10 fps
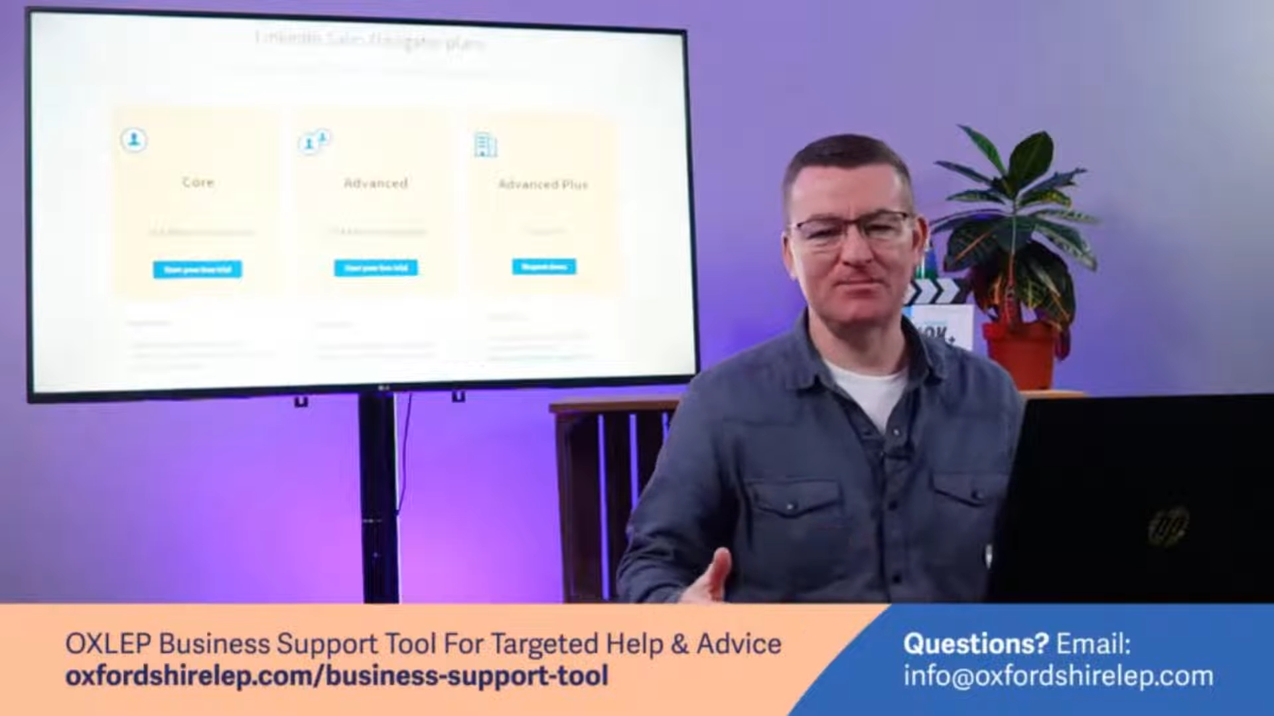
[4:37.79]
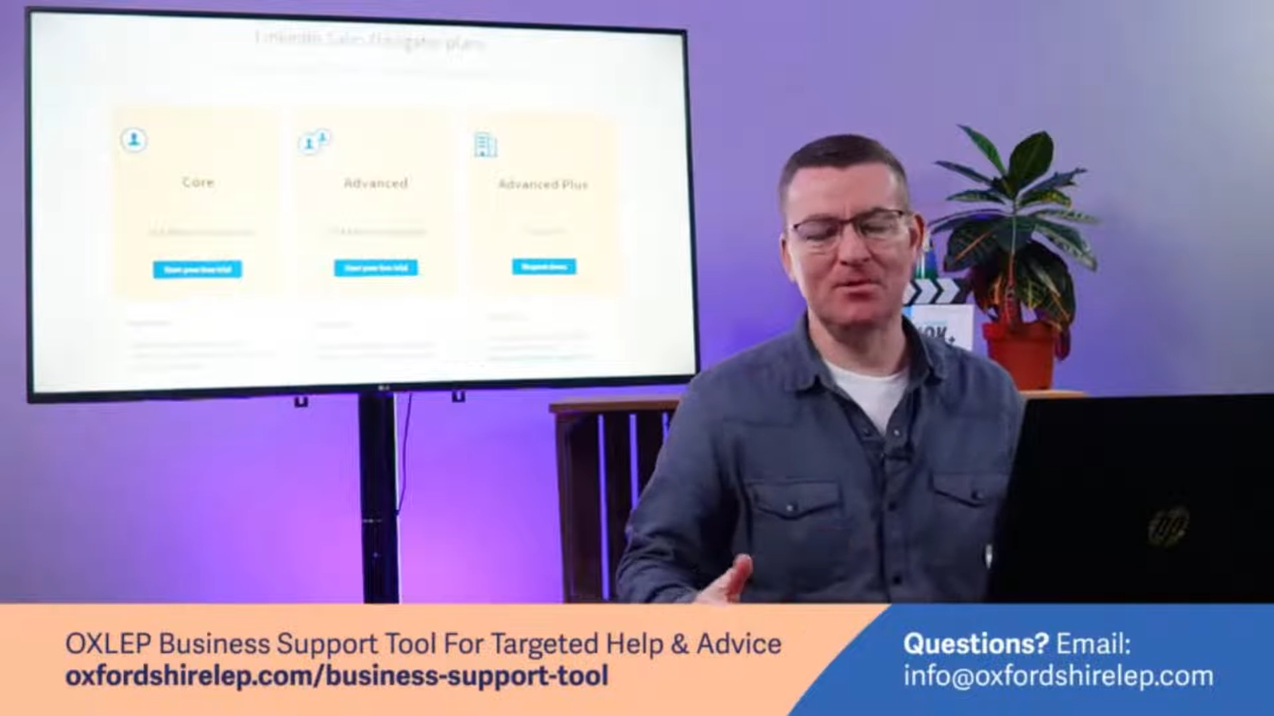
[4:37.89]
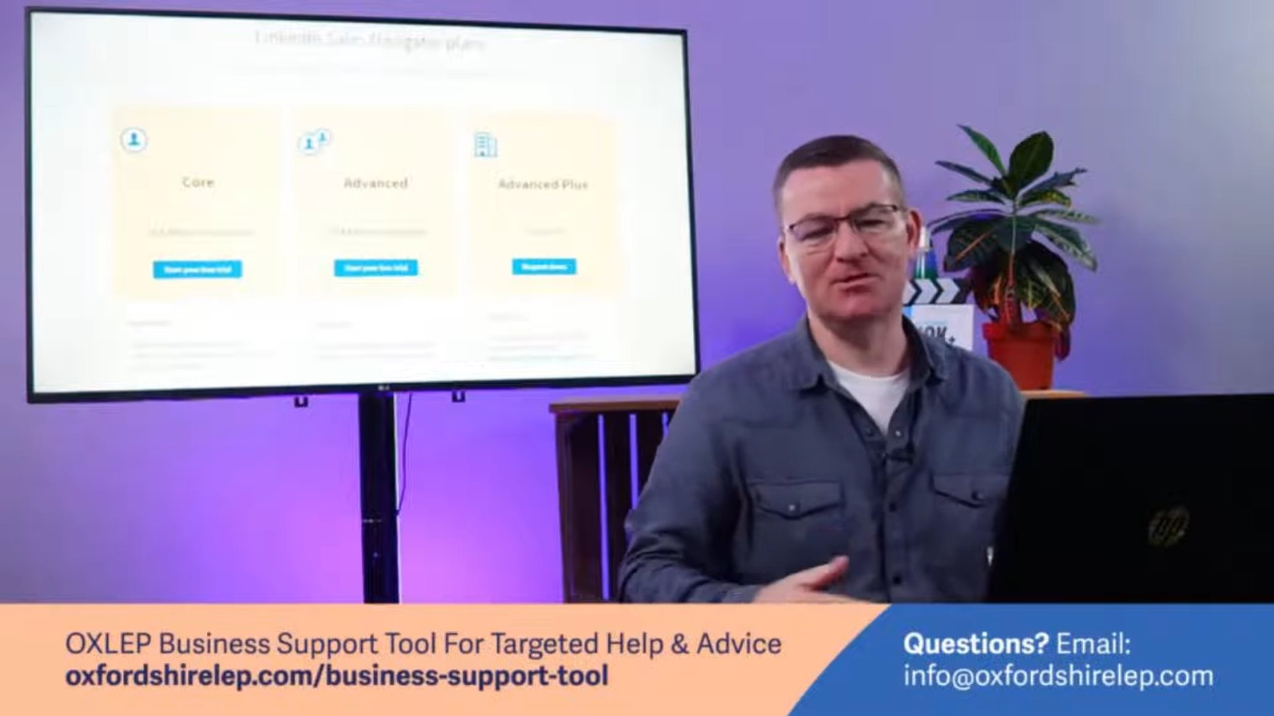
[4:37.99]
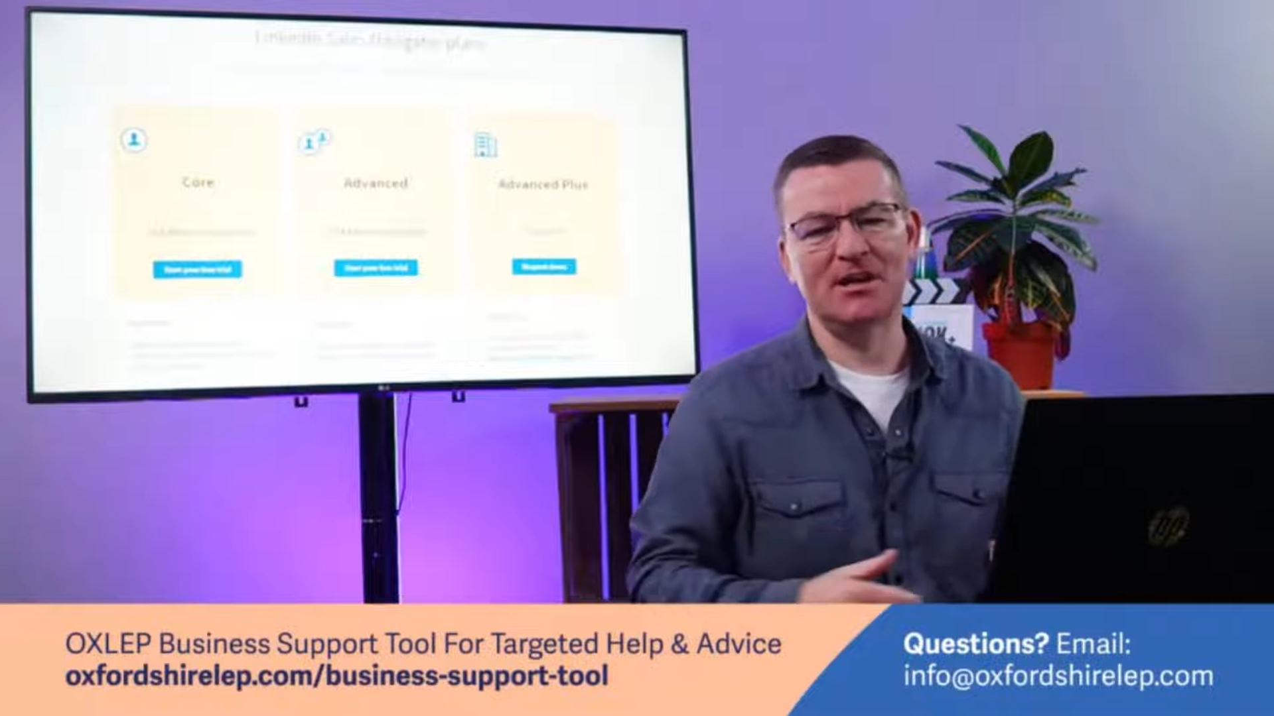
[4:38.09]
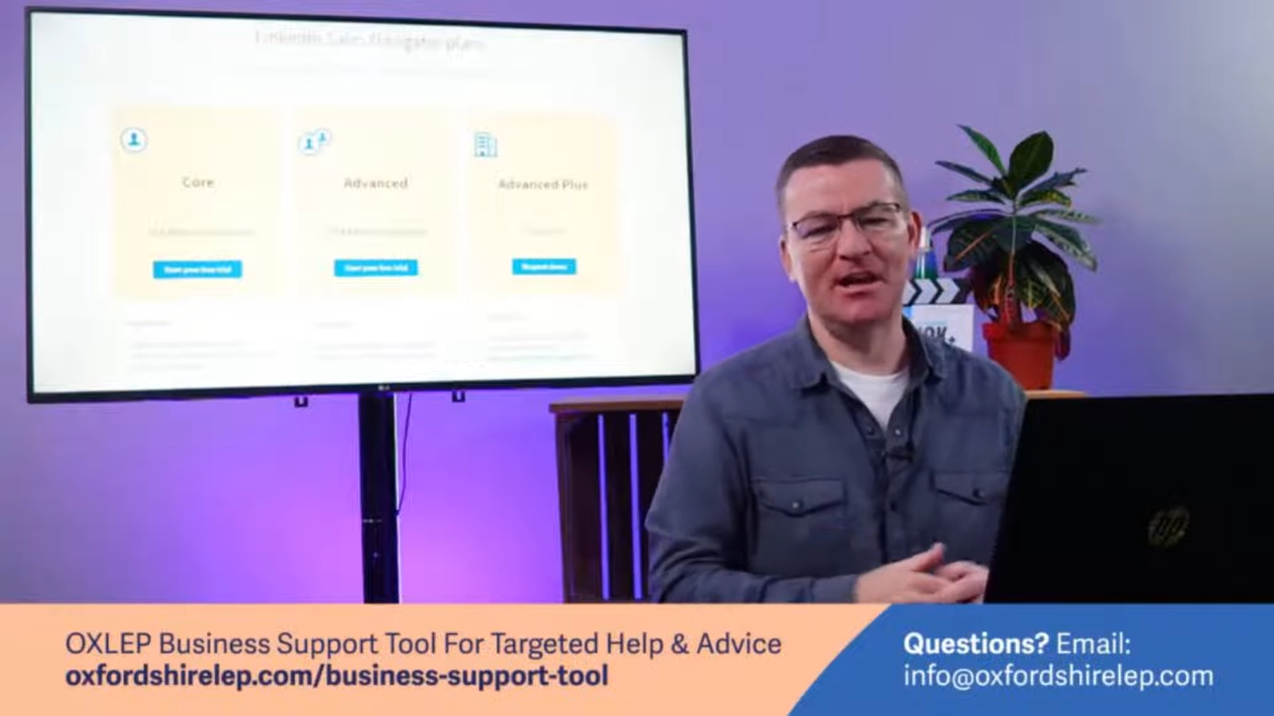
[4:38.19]

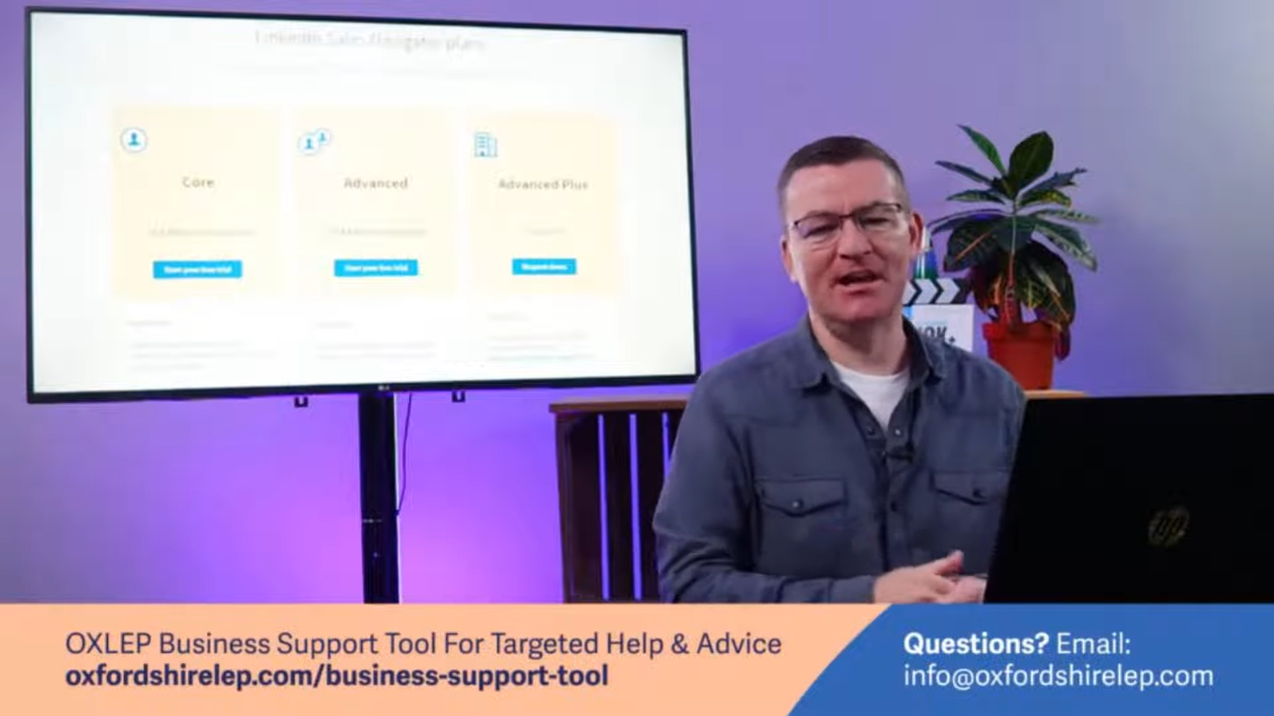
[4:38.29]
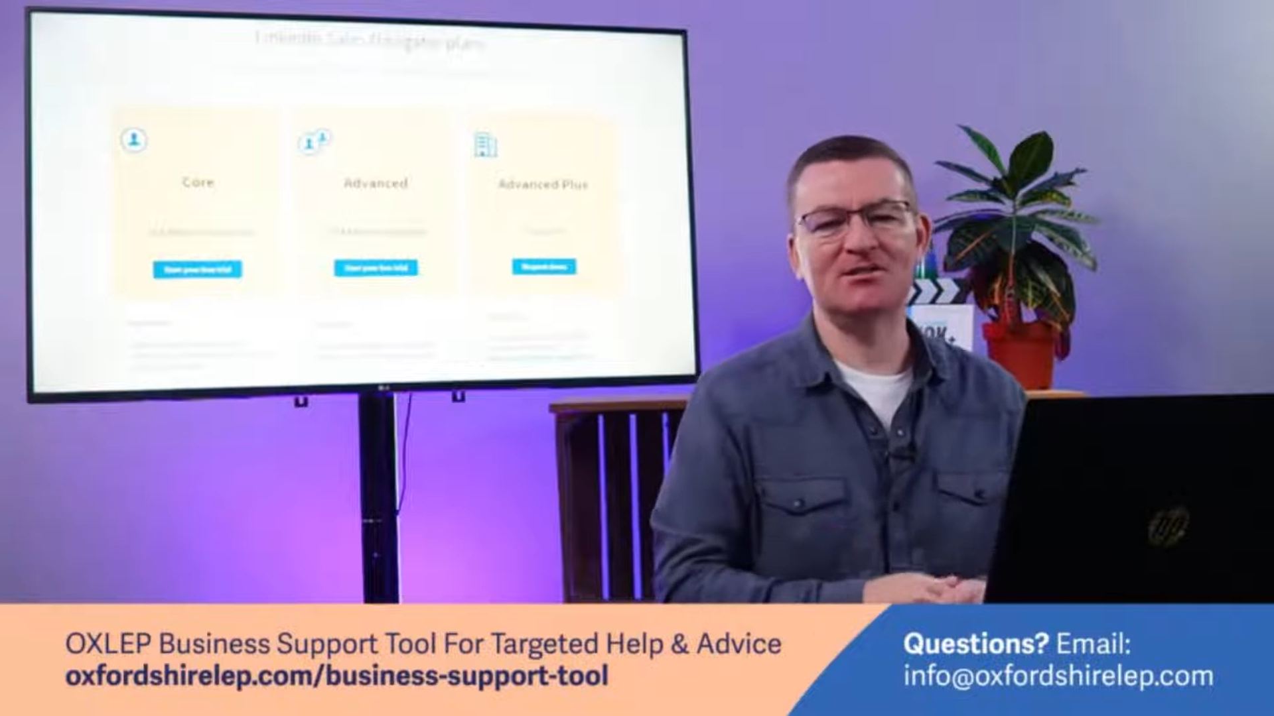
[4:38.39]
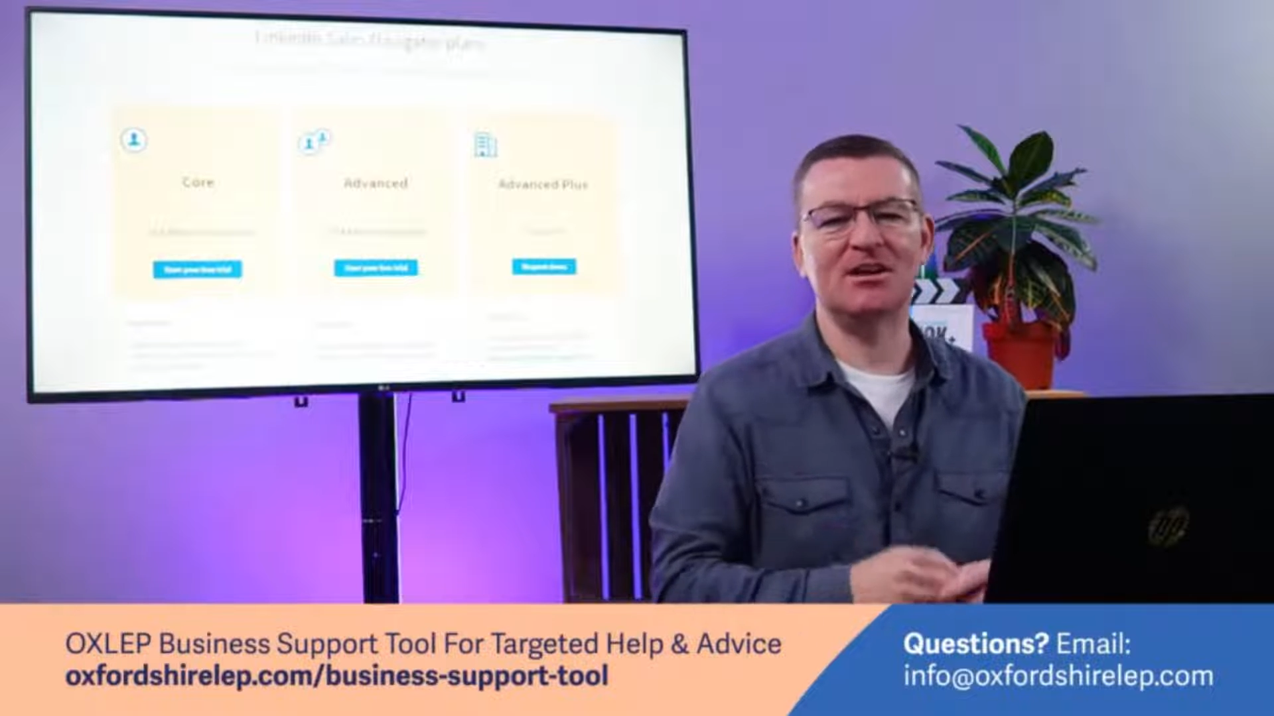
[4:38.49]
Plus is